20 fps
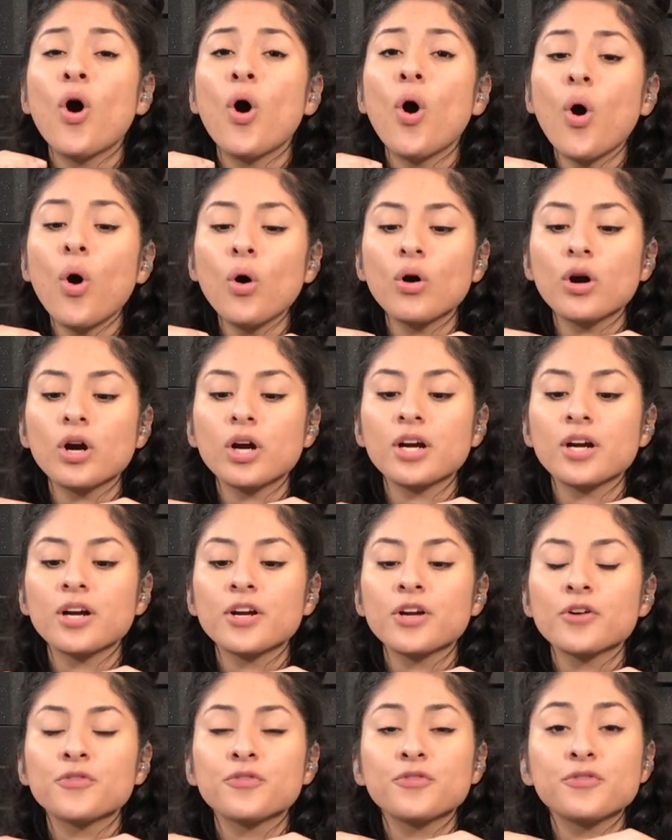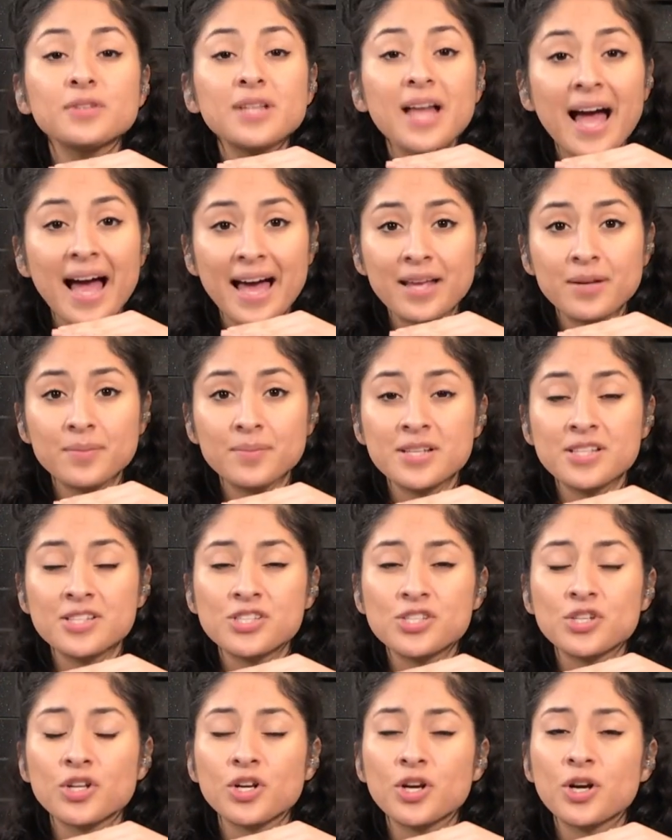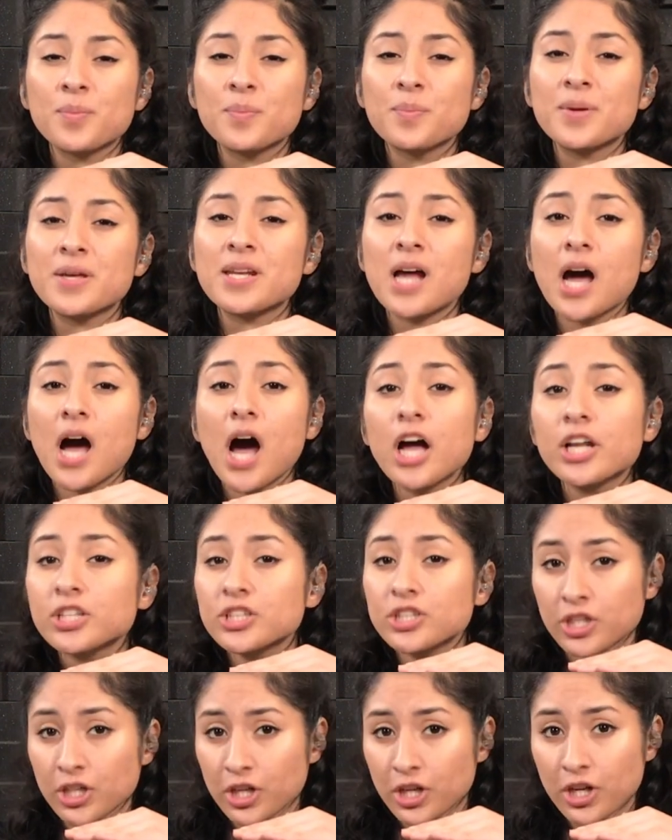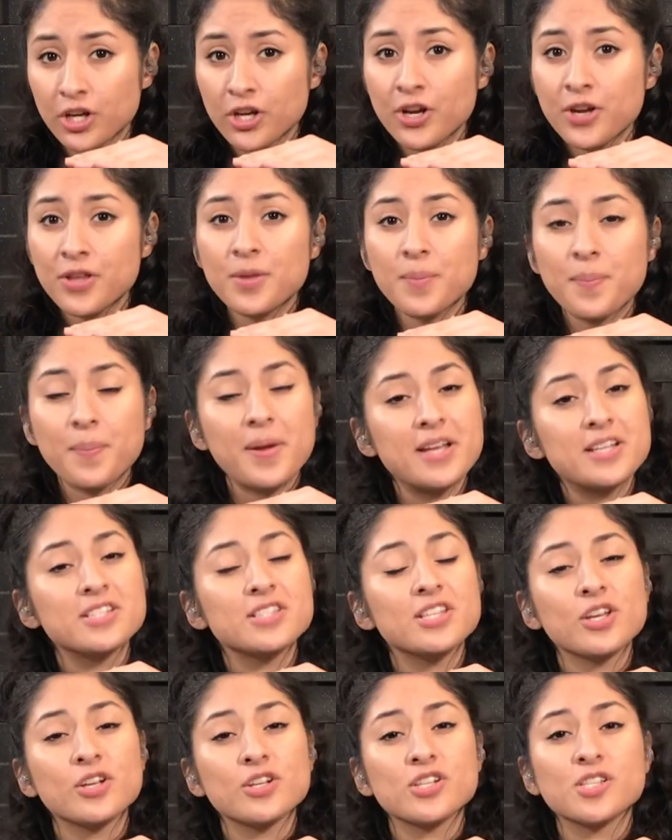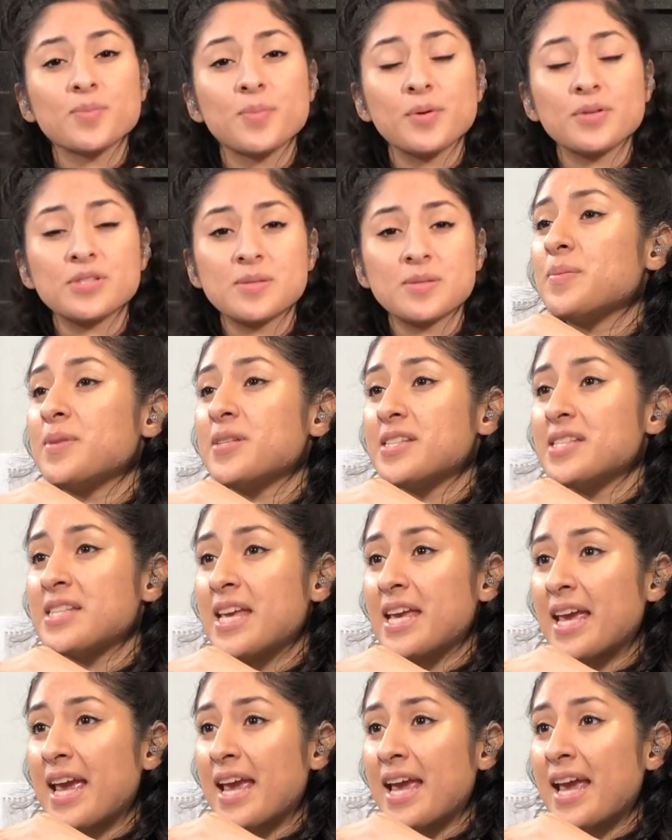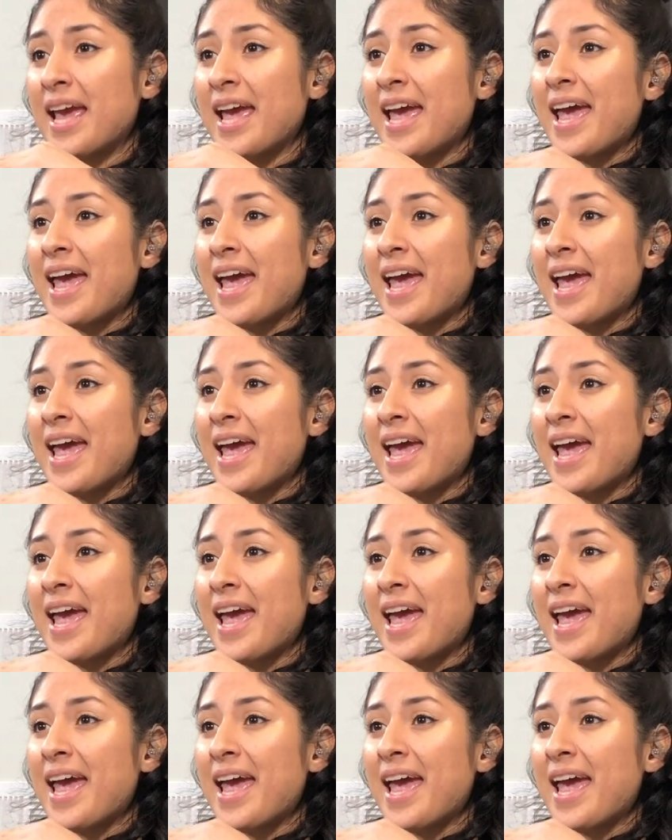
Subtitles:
or flat means you're a bit under the pitch that you're supposed singing.